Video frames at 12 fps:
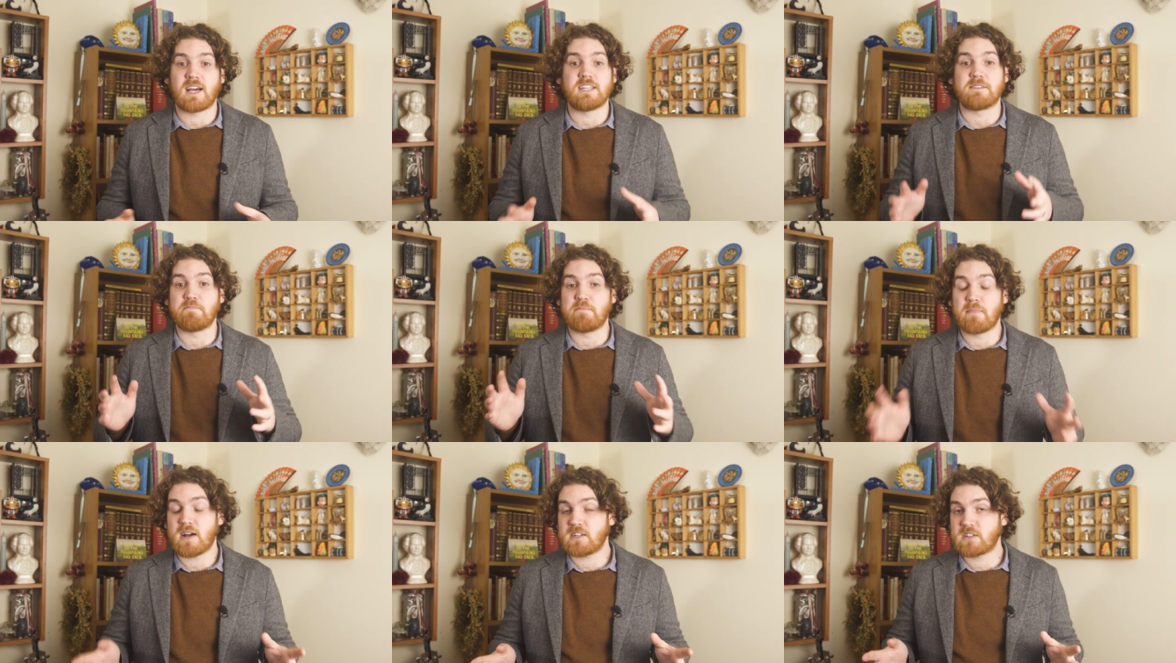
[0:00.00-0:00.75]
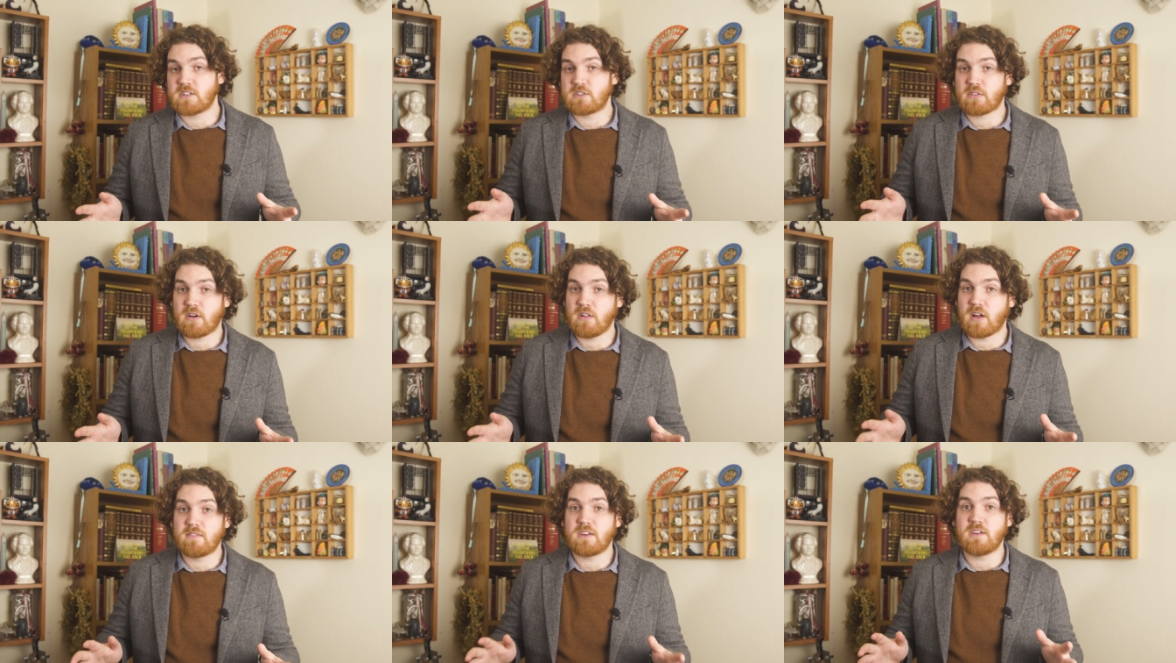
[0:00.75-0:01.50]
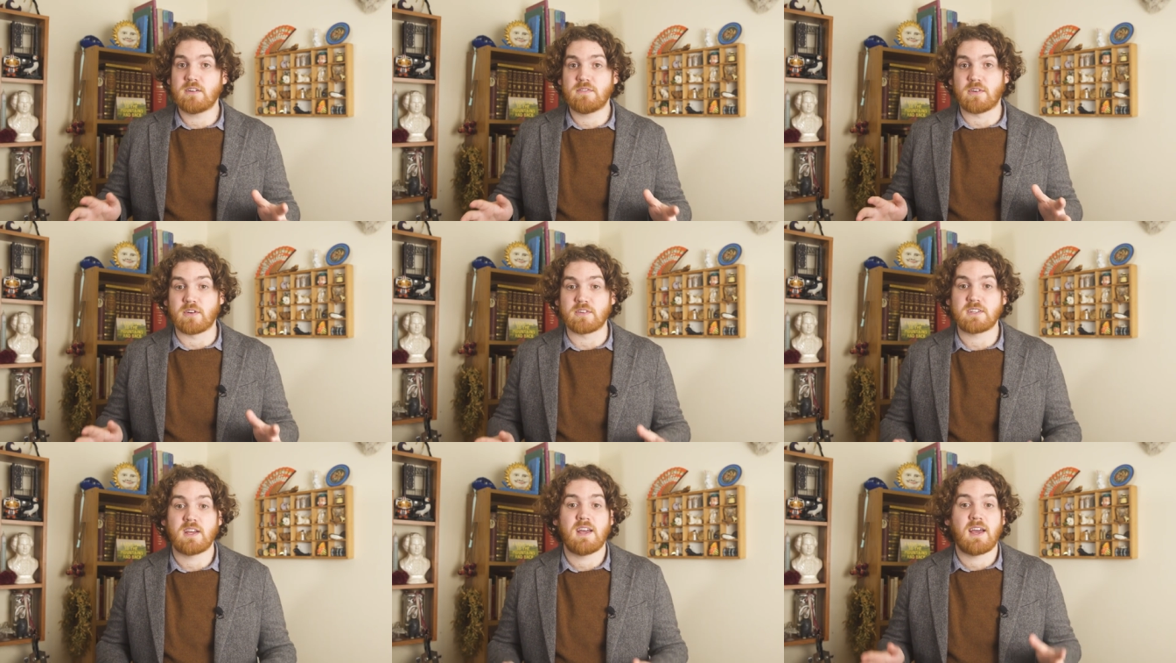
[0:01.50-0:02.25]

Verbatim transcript: as much control over your vote